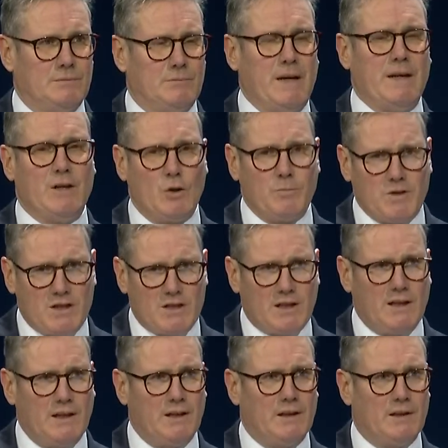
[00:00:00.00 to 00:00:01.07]
Make no
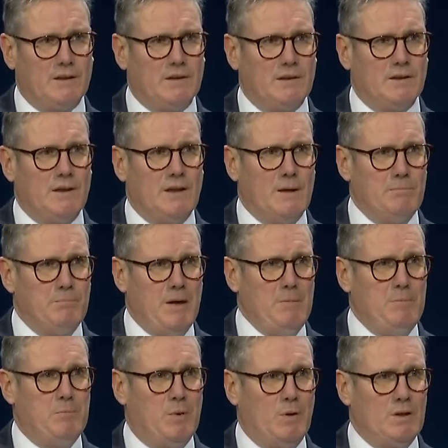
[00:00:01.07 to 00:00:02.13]
mistake,
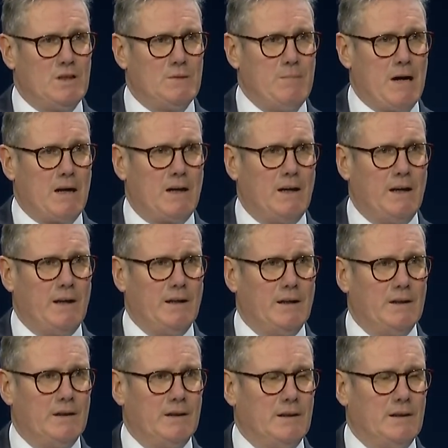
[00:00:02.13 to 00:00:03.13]
people smuggling